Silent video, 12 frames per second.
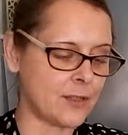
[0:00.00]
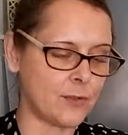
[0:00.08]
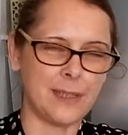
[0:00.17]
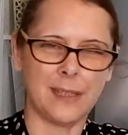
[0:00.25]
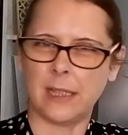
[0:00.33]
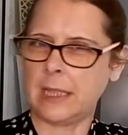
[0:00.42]
or
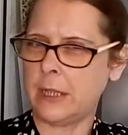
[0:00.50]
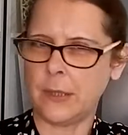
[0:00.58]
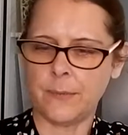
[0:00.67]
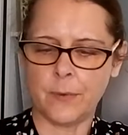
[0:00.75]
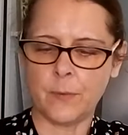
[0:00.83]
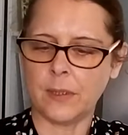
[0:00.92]
the
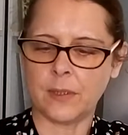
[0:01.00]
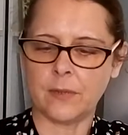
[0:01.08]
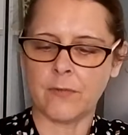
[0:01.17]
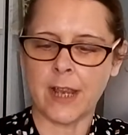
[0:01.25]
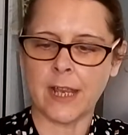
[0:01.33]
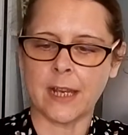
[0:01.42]
number
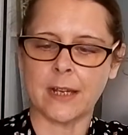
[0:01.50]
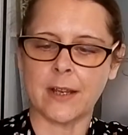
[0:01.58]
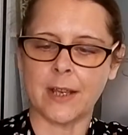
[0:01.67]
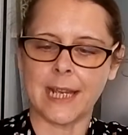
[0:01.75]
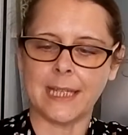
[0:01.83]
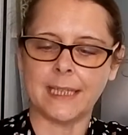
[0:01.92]
wasn't
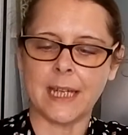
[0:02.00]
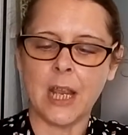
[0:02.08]
recognised.